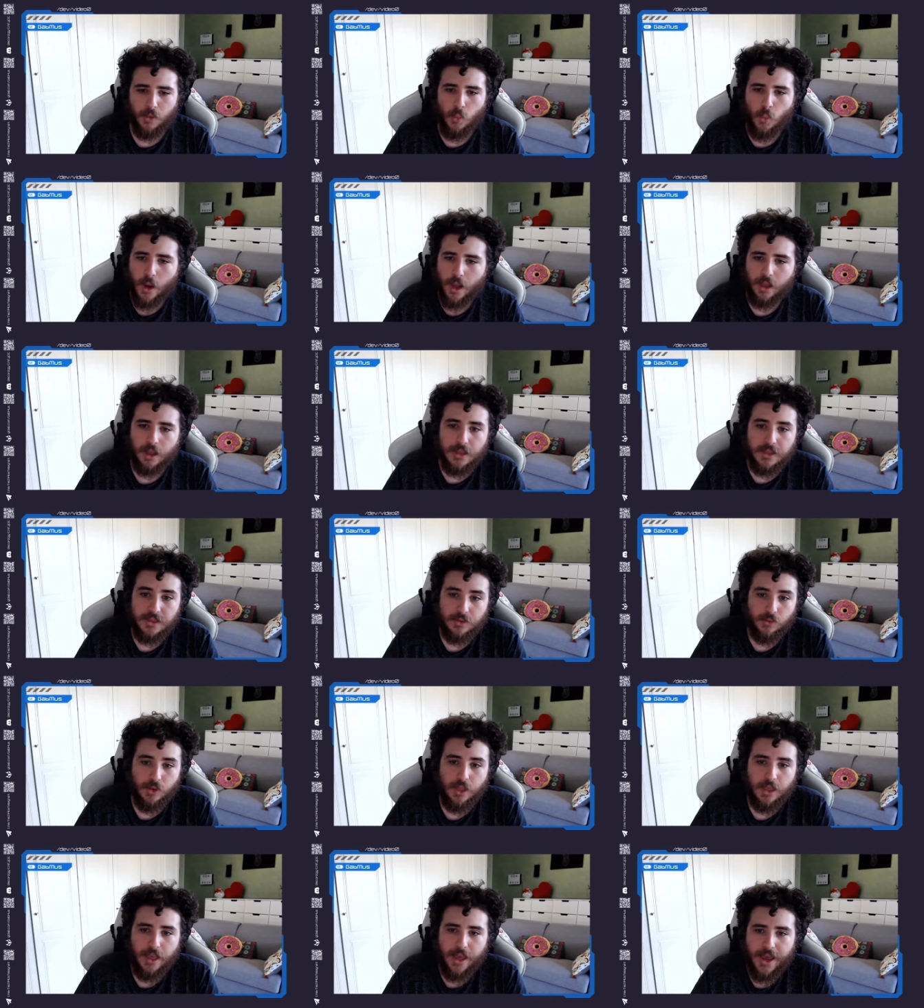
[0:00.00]
well, it's
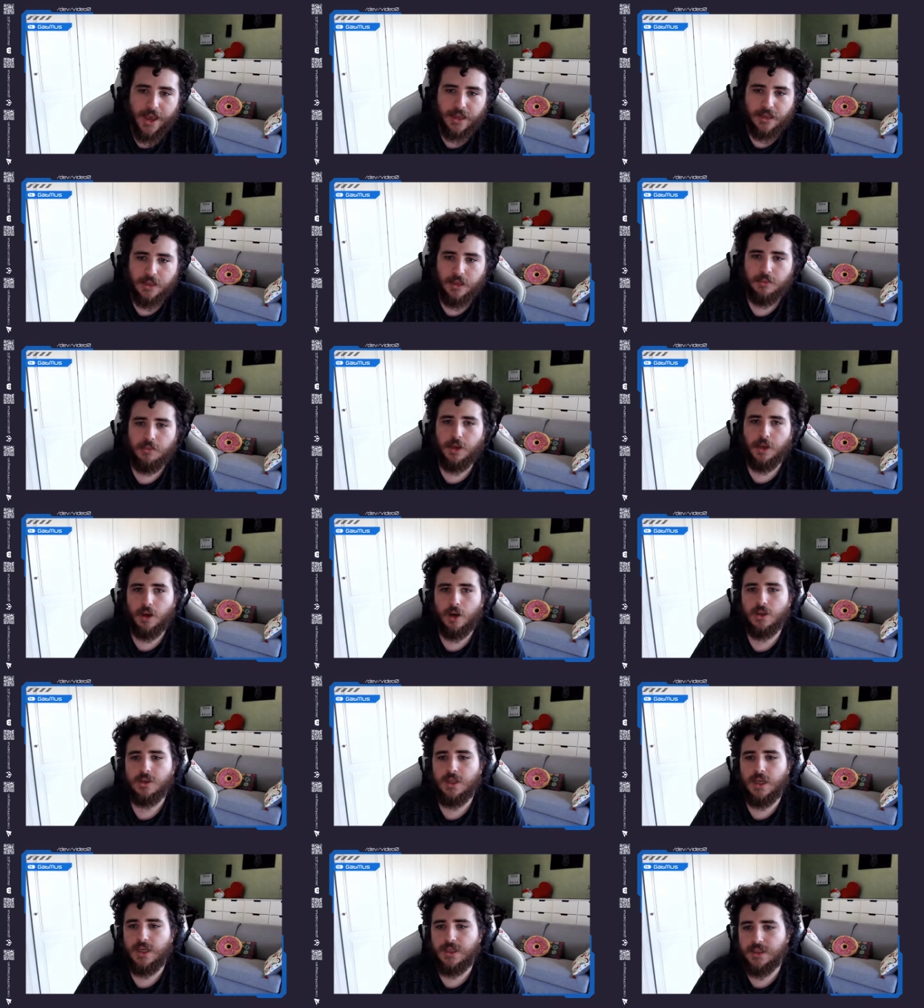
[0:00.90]
really handy
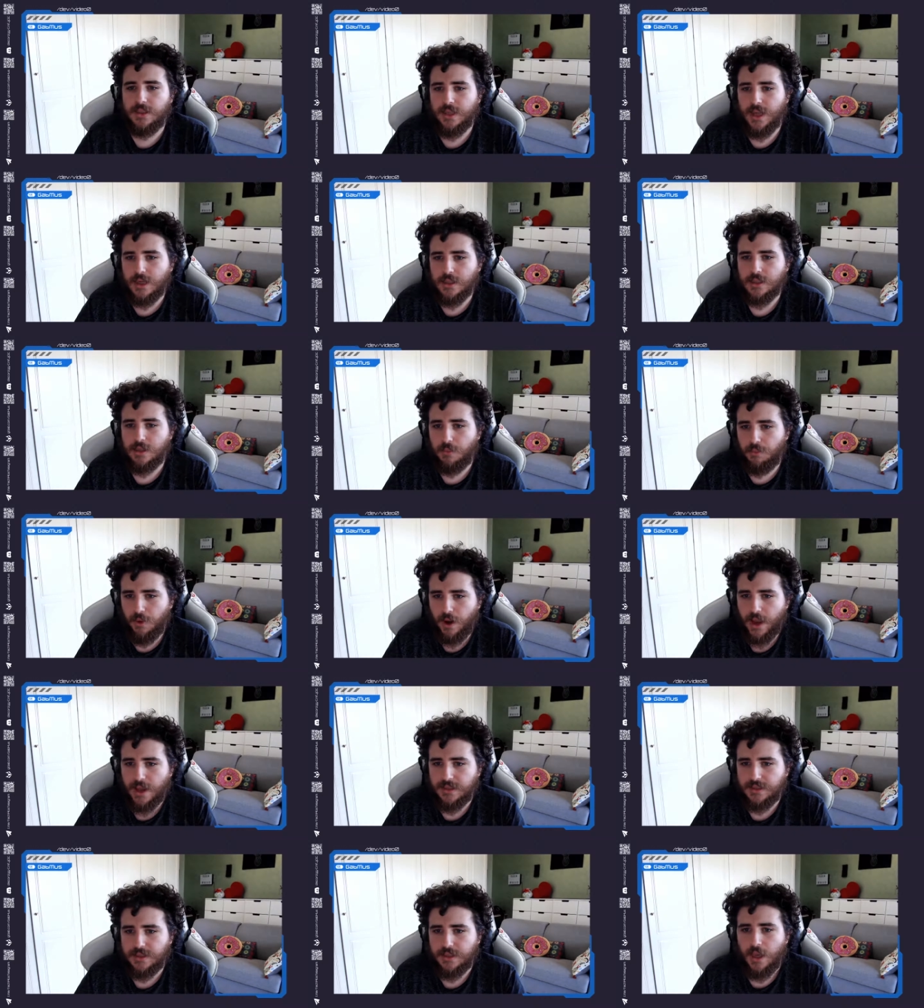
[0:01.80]
because it does
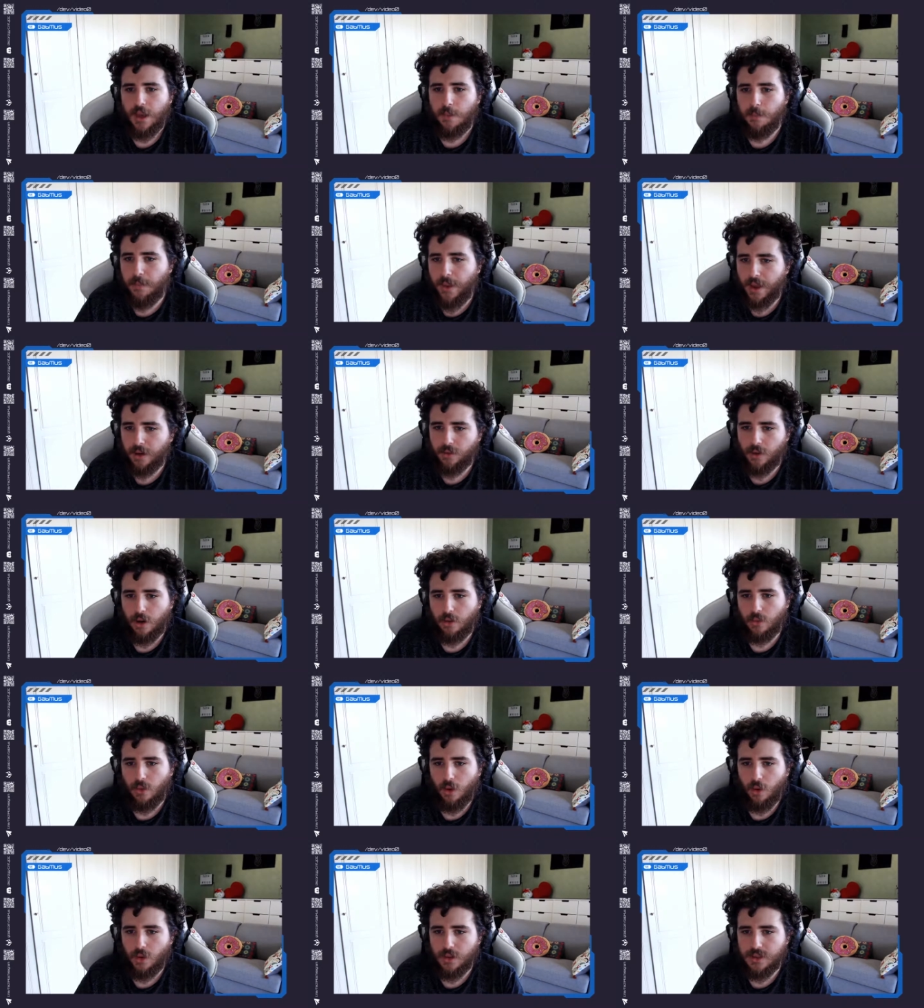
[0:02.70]
suppress
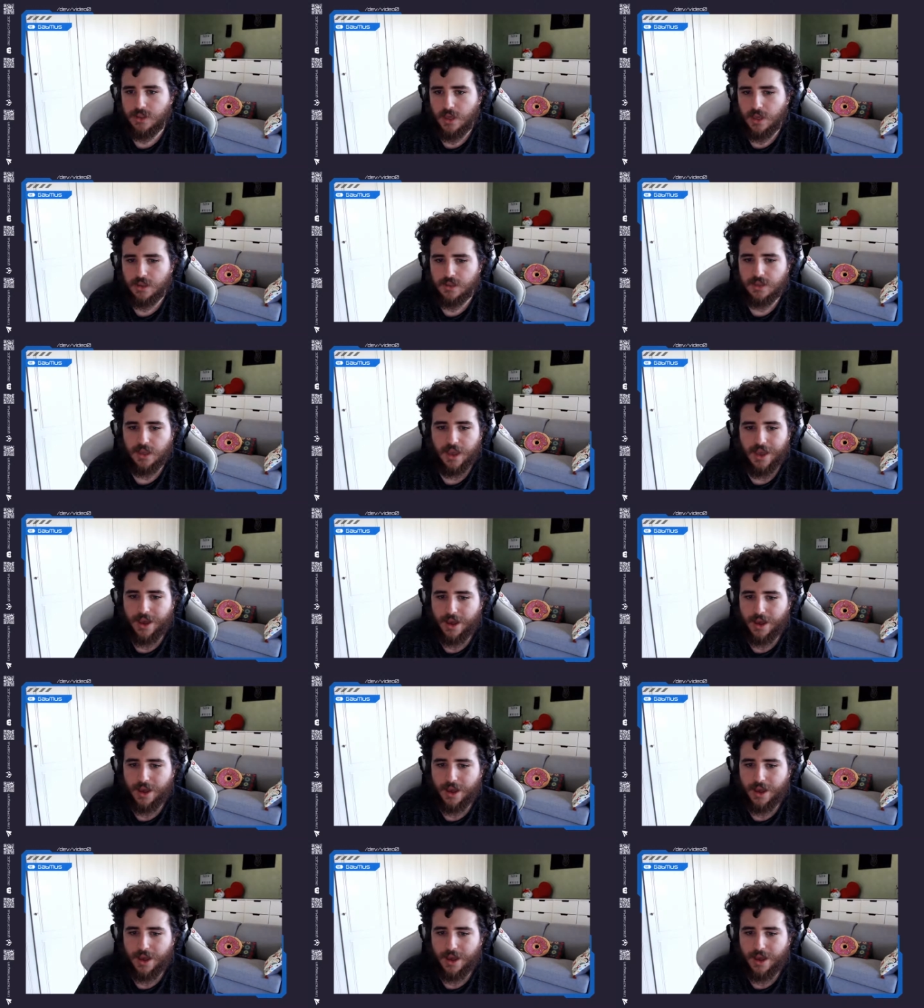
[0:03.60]
background noises